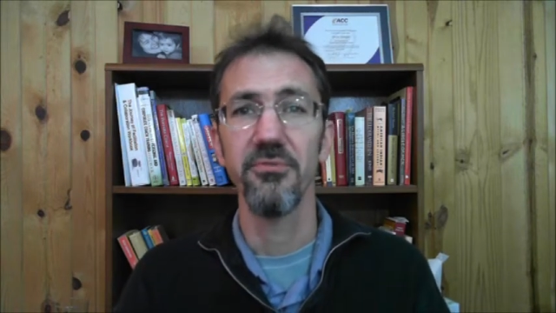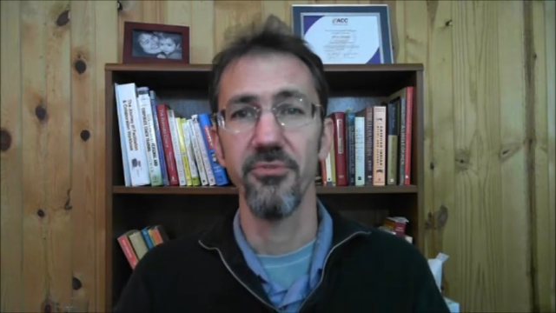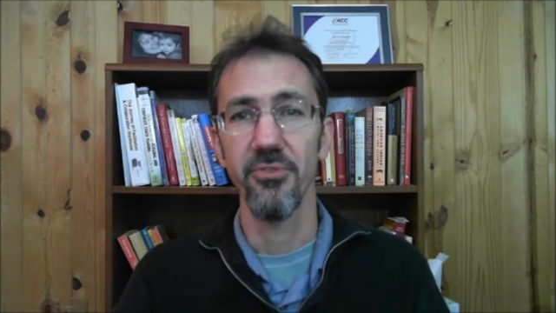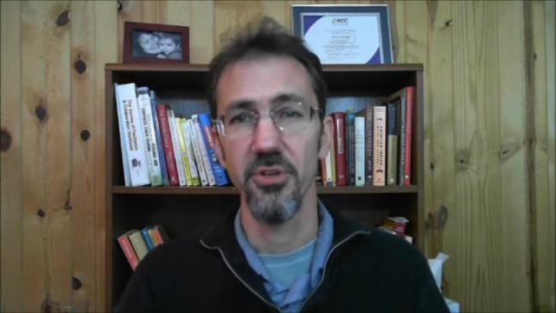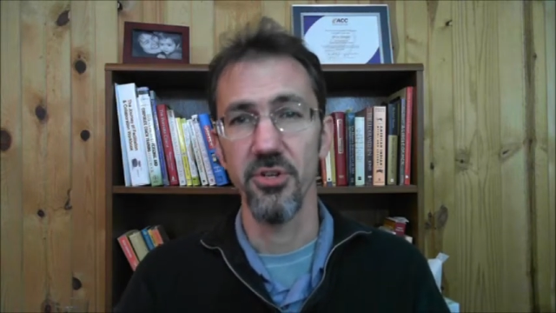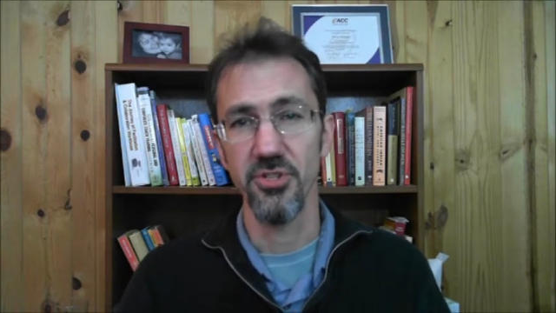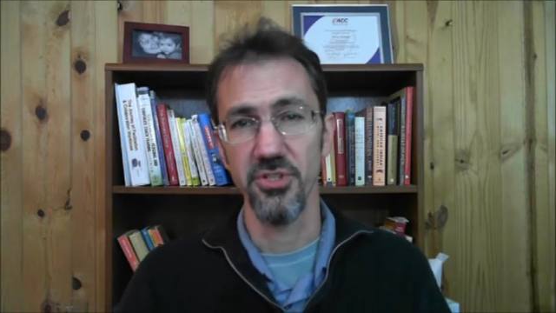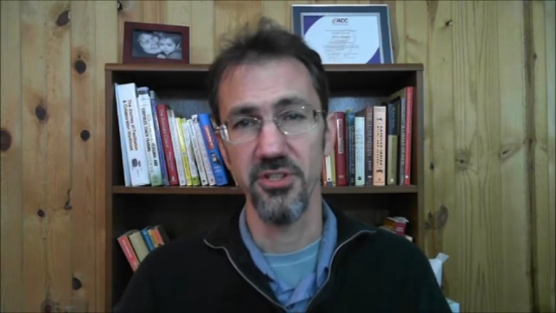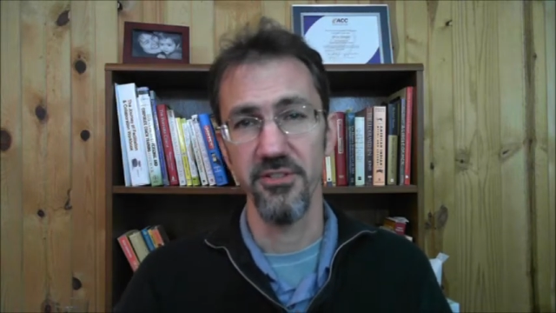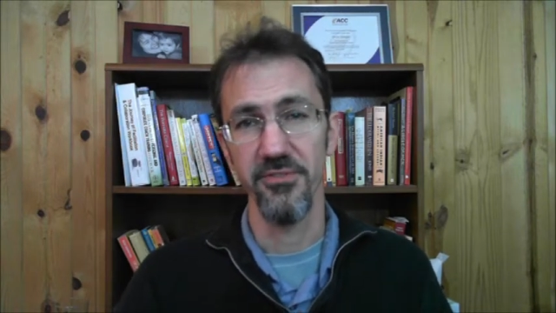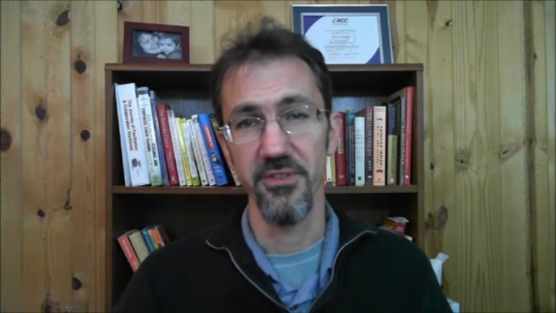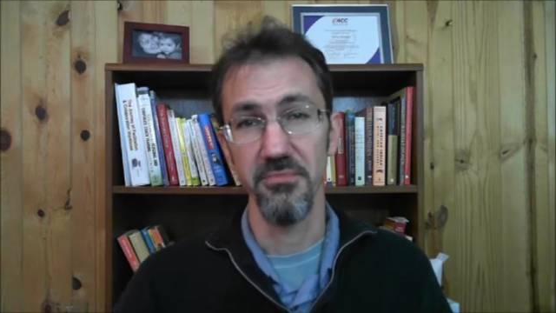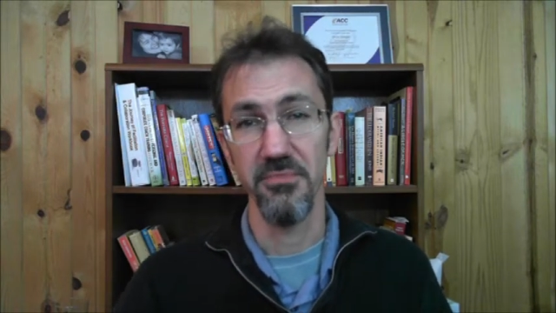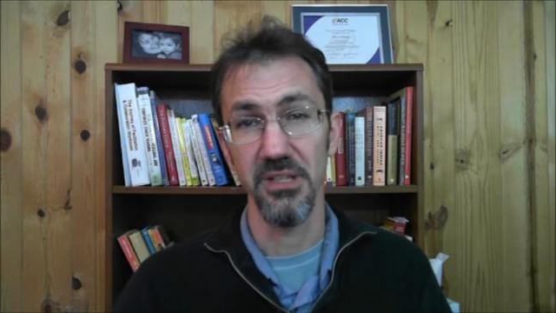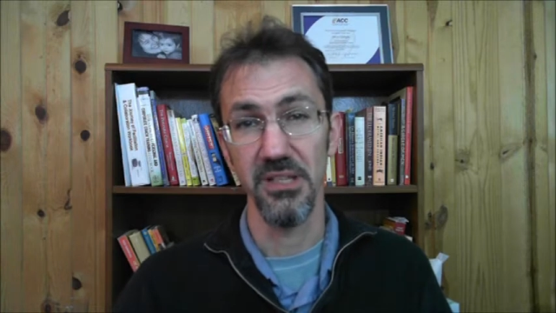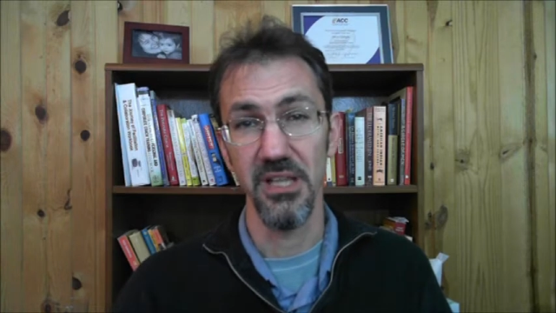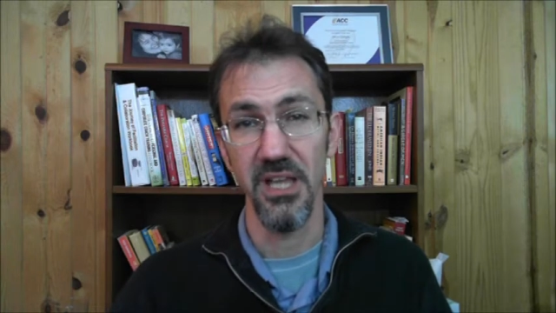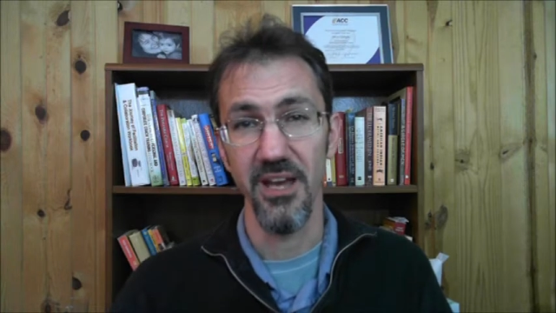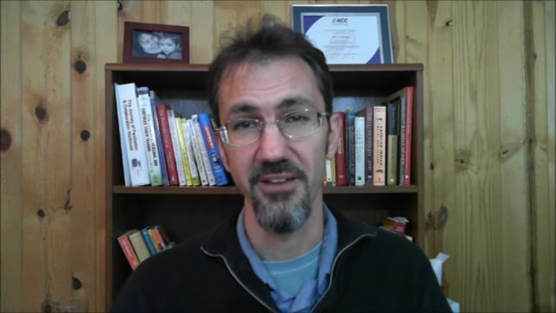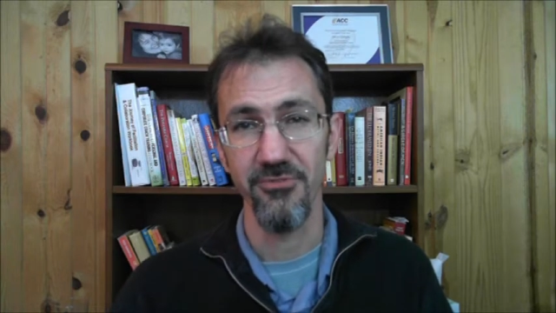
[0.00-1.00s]
version of the
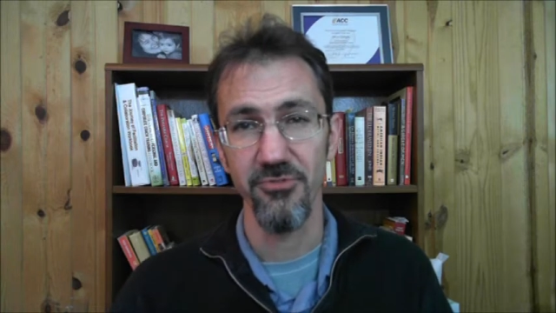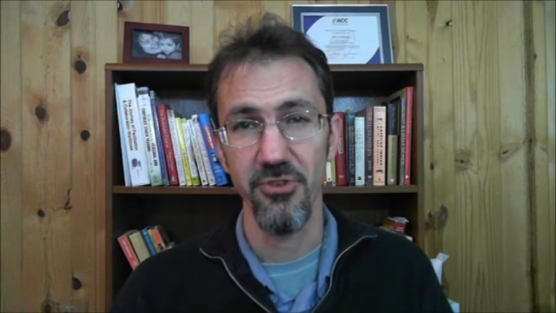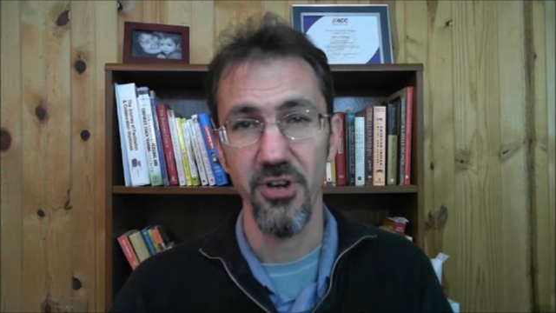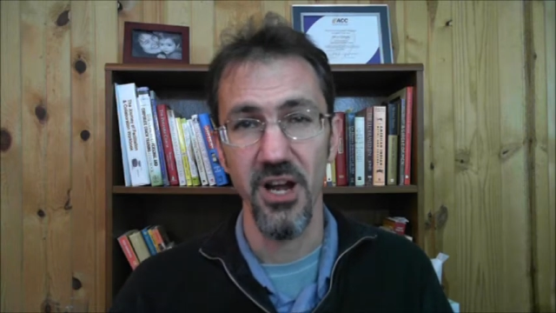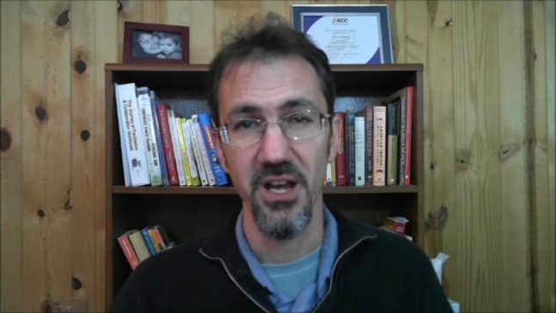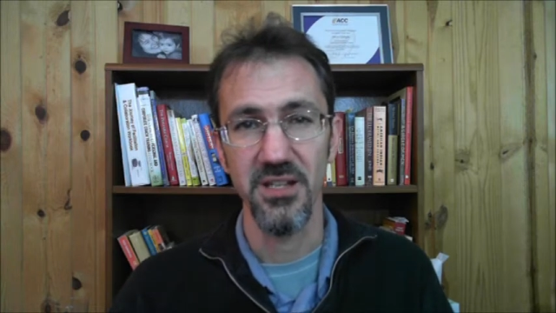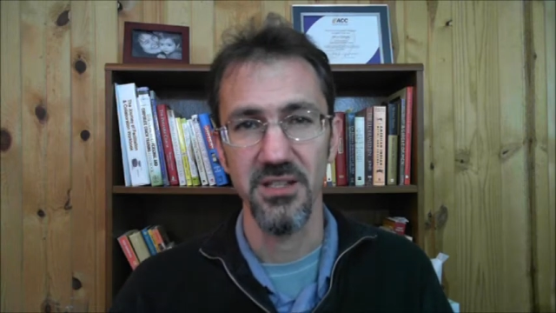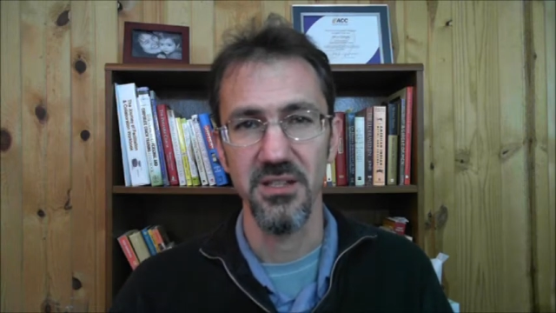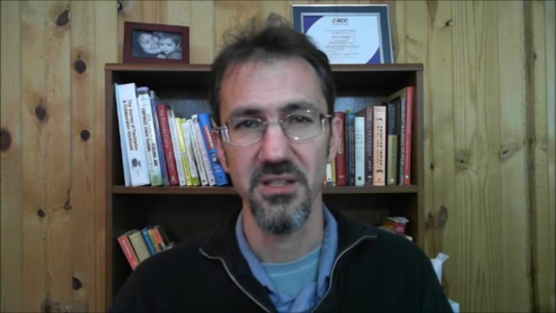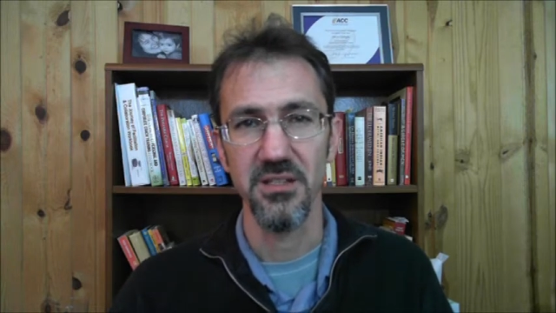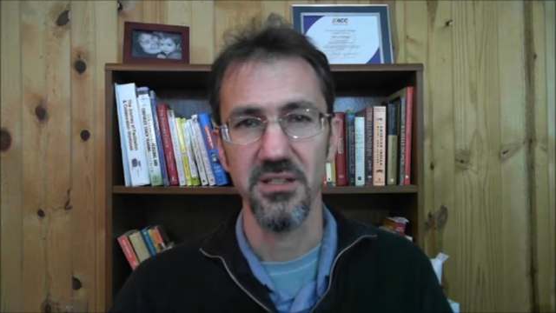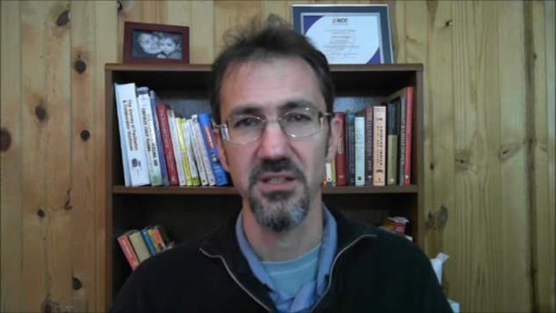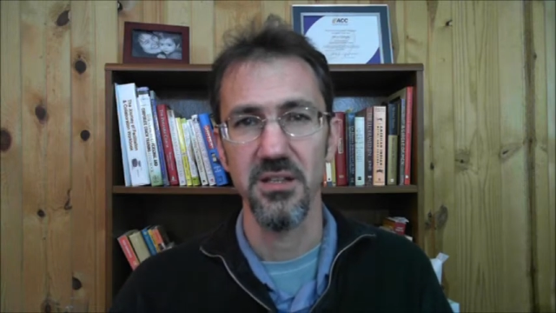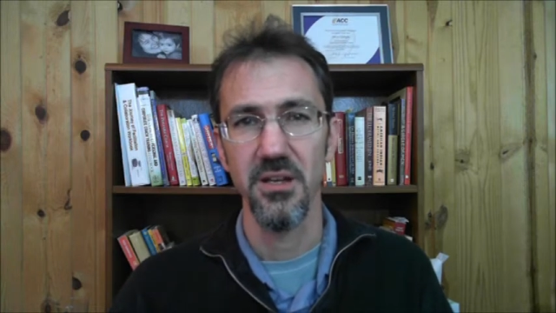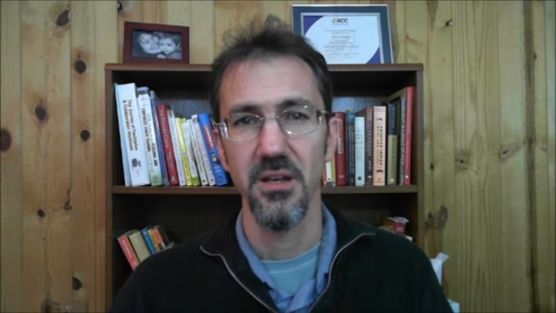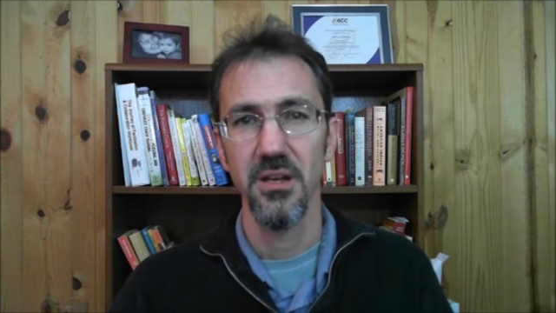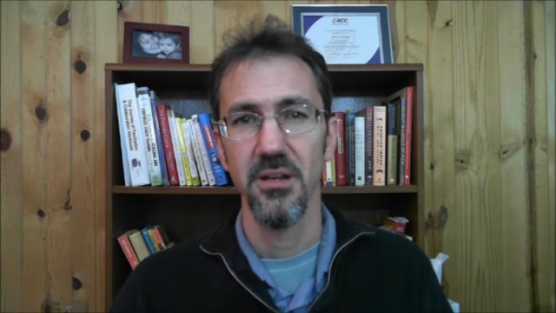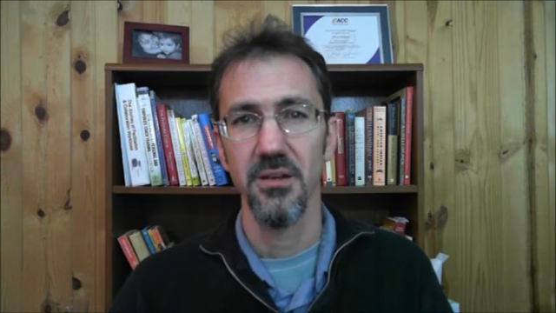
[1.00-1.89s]
midlife crisis,